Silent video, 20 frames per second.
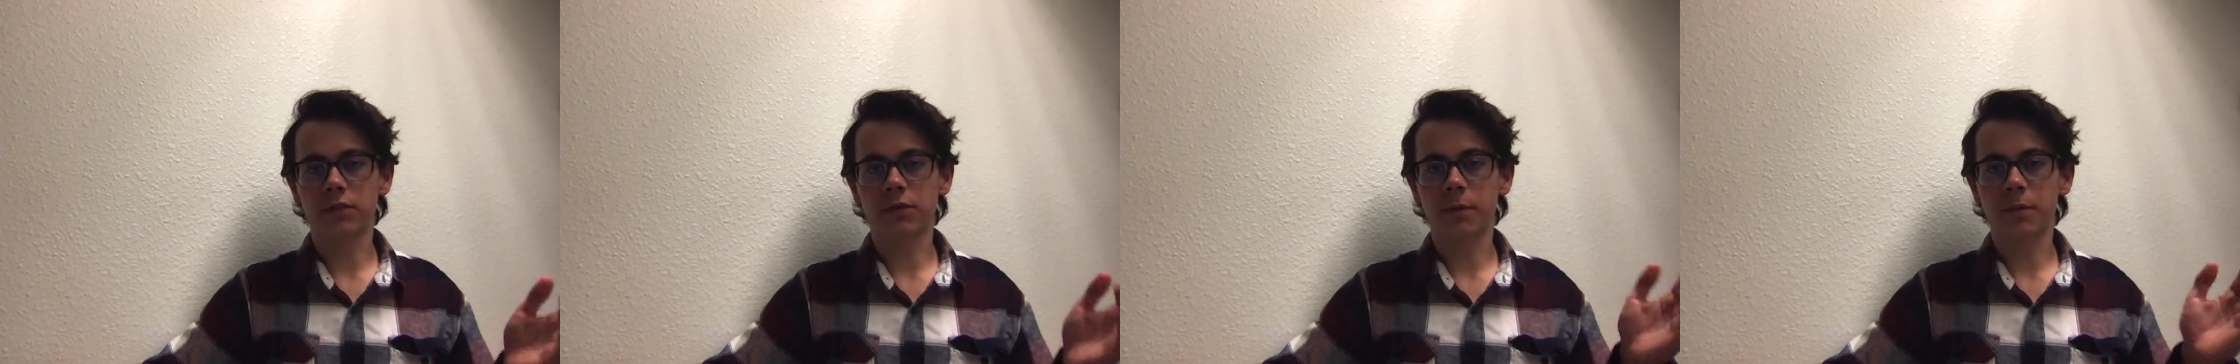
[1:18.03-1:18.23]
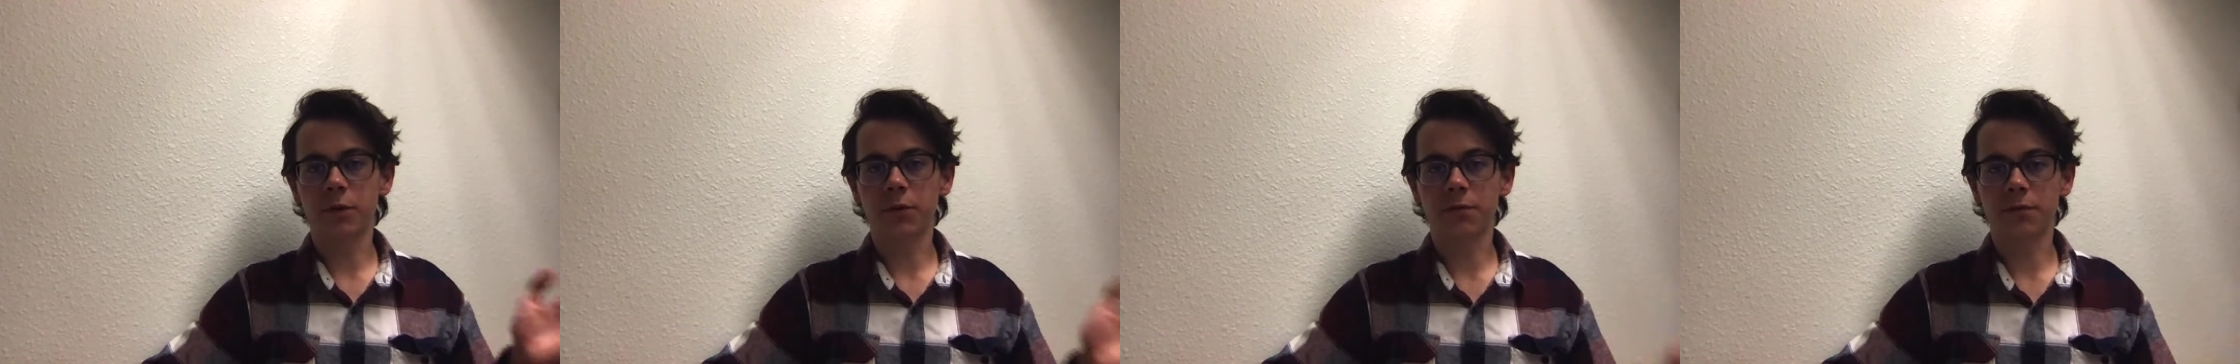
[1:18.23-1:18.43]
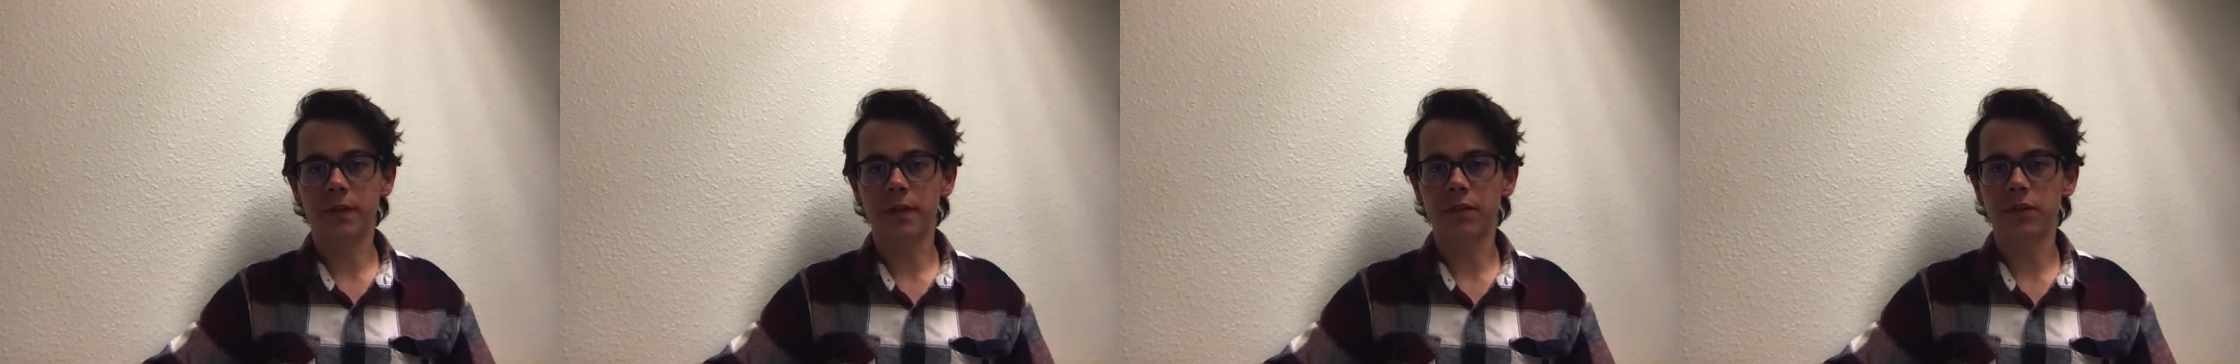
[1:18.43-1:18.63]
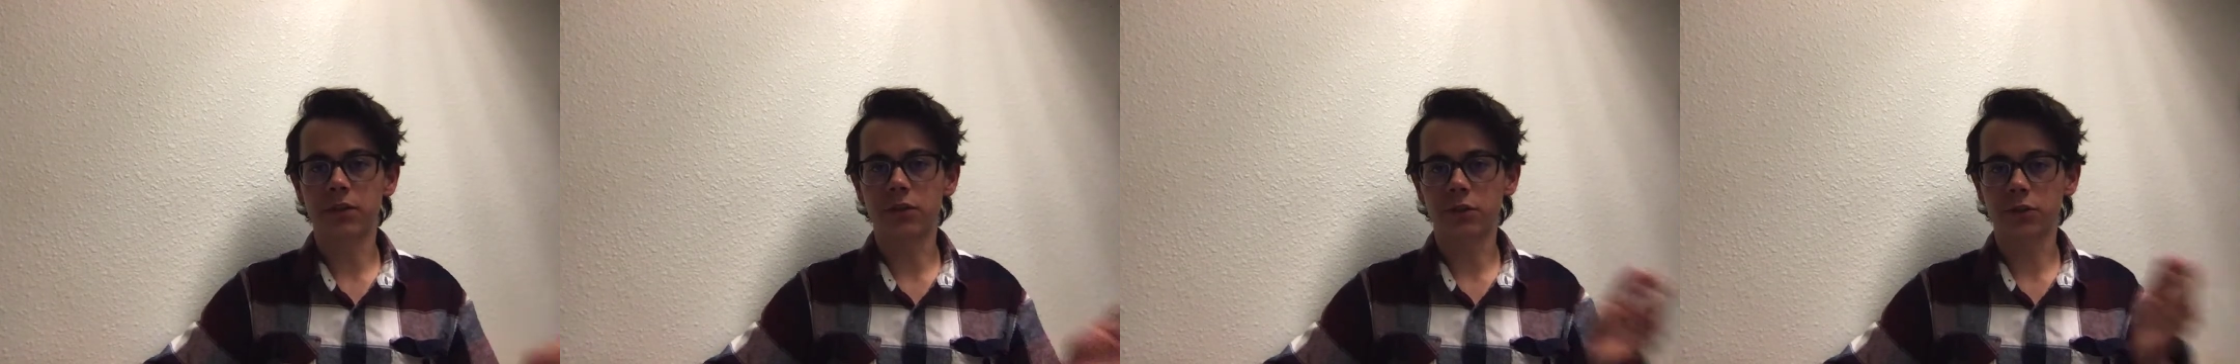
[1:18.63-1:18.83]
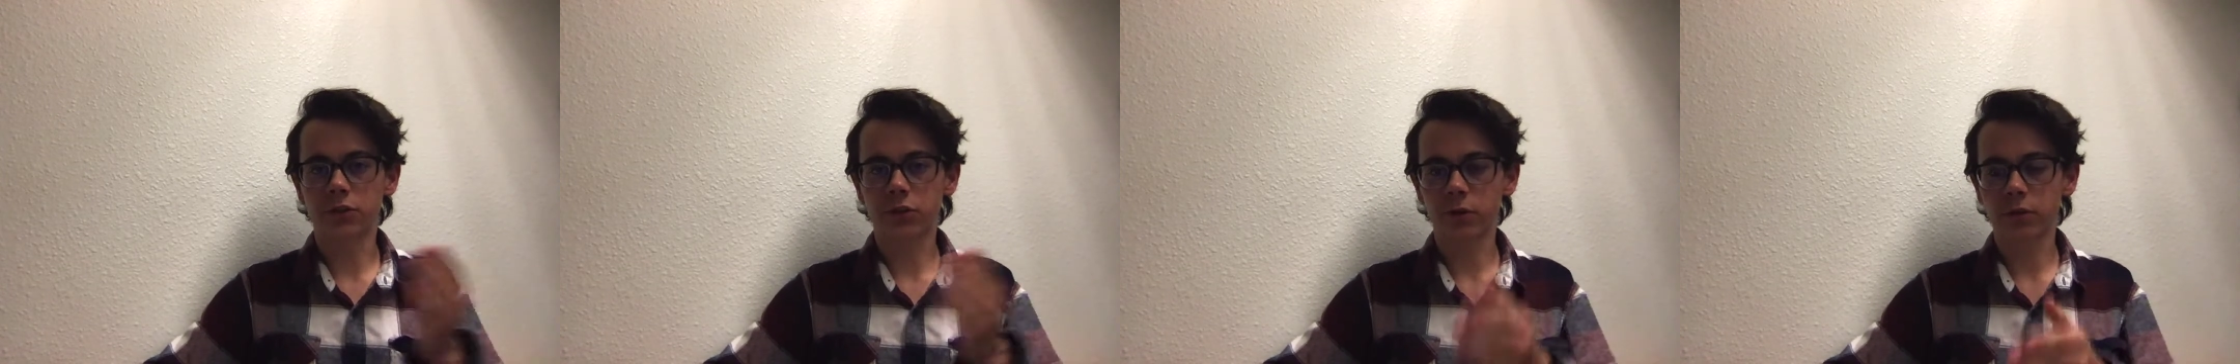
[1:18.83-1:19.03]
from your feet to
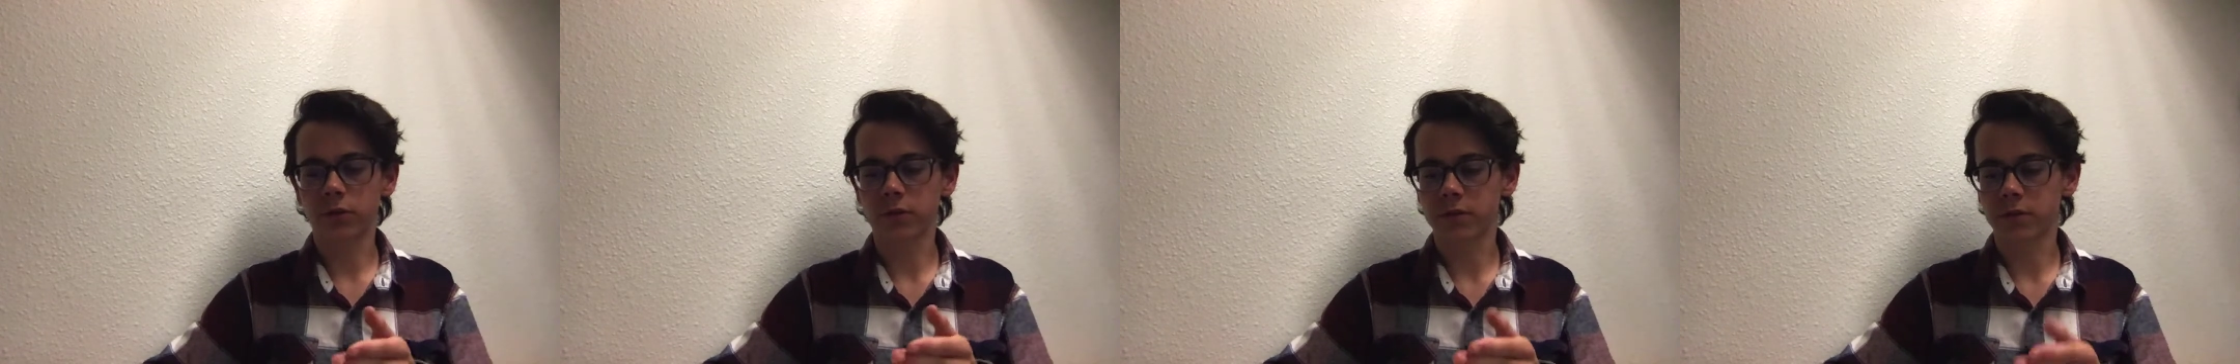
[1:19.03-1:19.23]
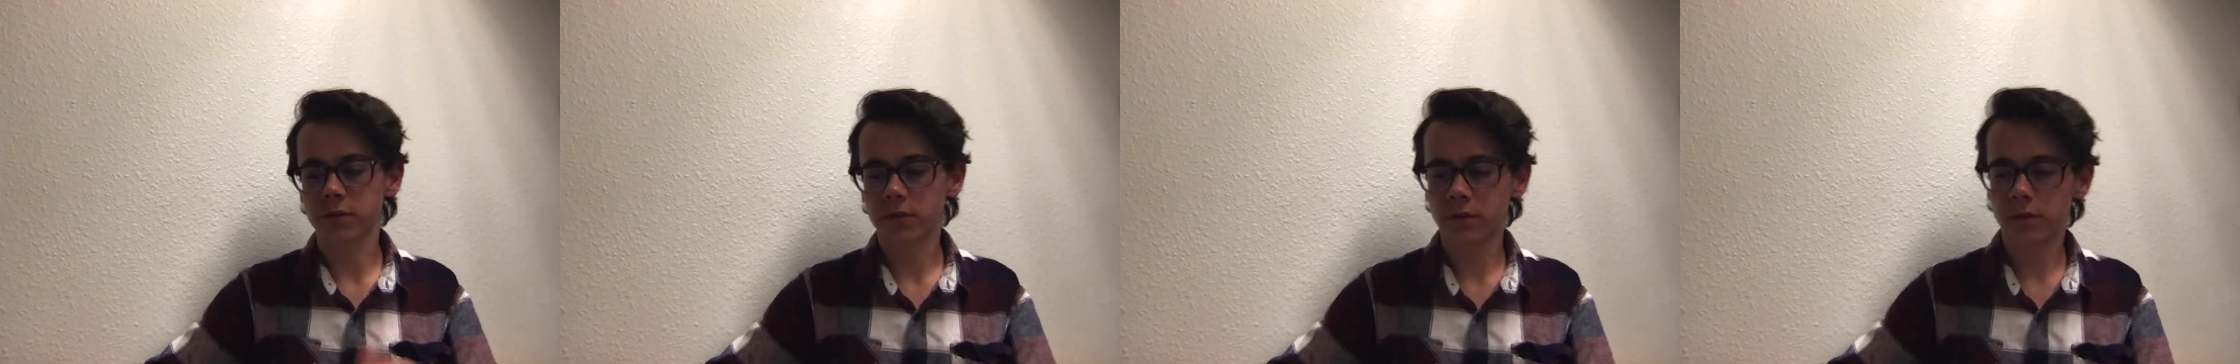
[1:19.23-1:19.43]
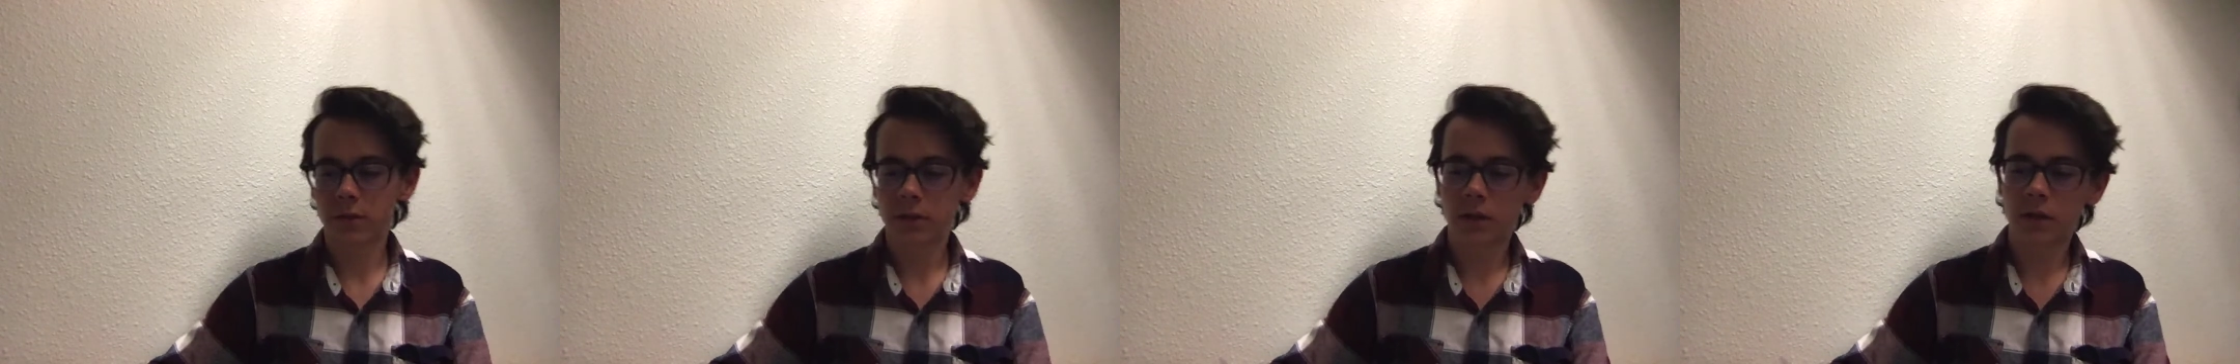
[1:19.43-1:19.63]
your shoulders.